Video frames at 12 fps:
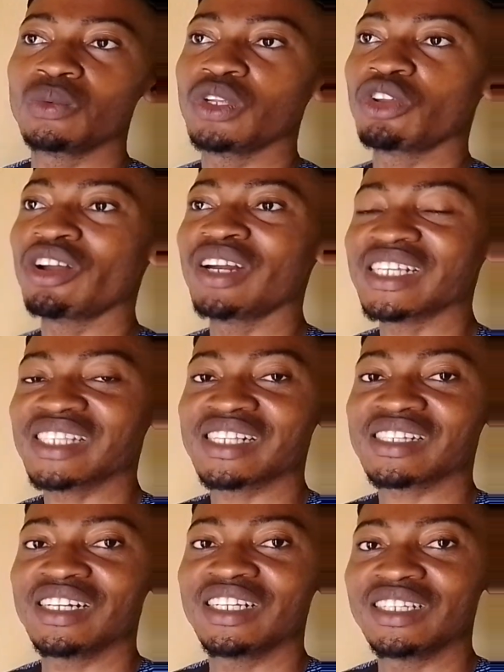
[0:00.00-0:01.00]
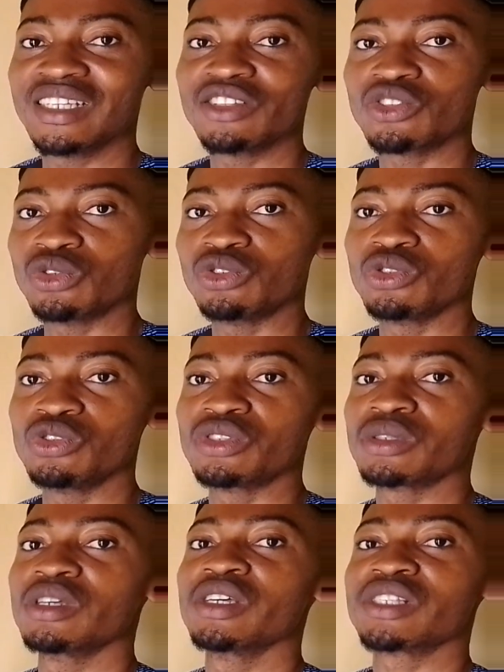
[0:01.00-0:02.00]
don't necessarily need to
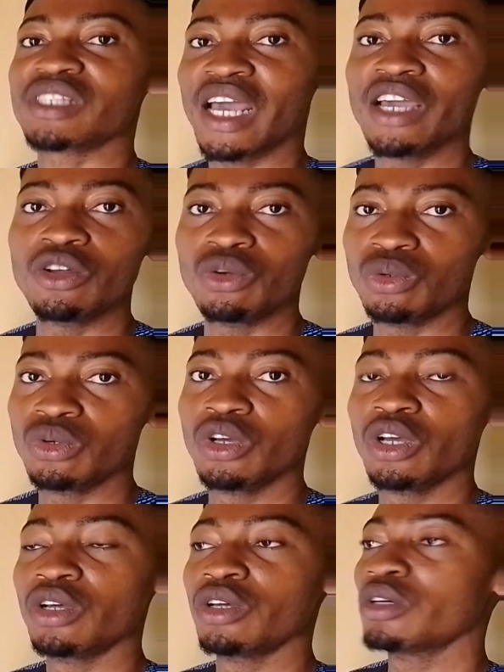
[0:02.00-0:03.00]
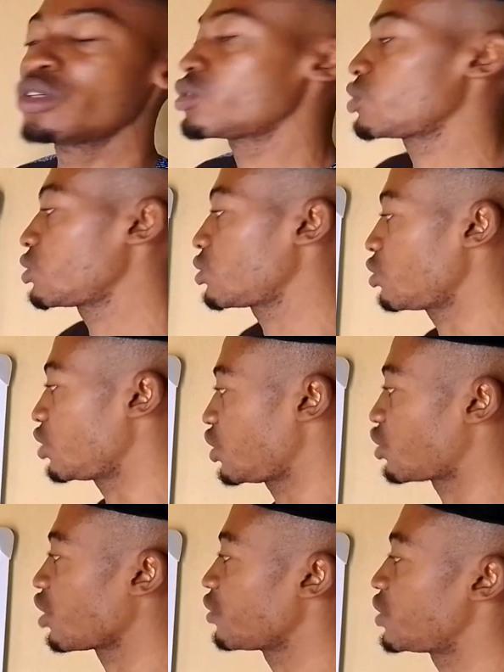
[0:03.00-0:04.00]
use sine rule to
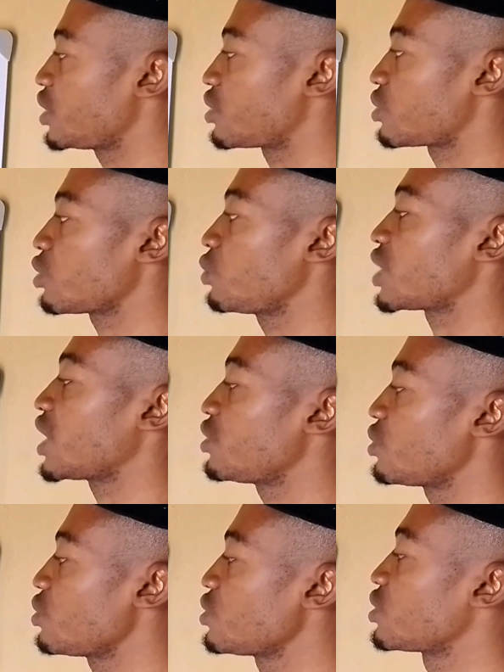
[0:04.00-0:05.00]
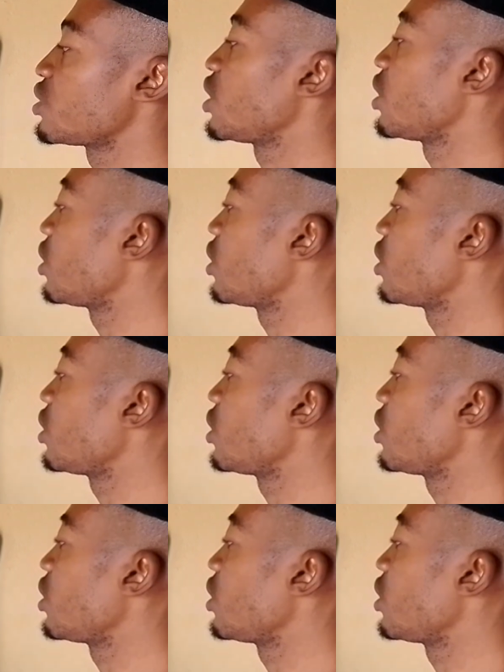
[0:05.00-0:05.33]
resolve this. So we can use